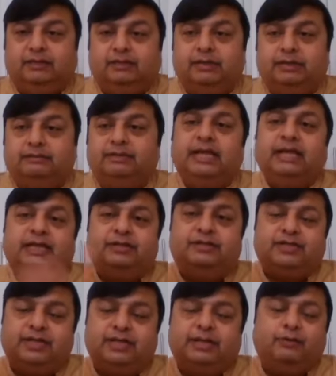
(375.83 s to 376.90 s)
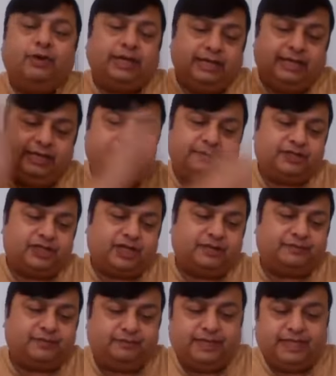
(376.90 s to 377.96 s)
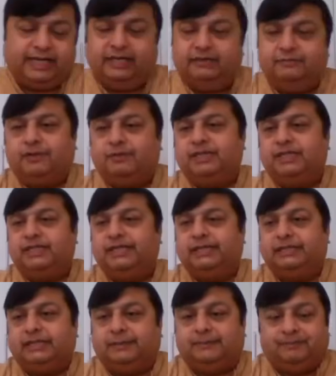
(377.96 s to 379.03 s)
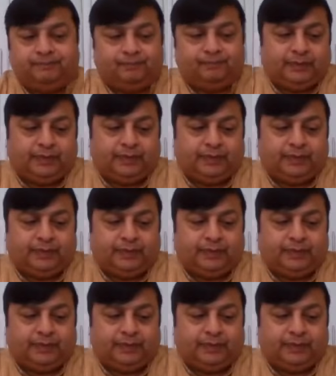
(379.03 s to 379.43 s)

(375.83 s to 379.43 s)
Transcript: then it's okay. Let me start from the delta.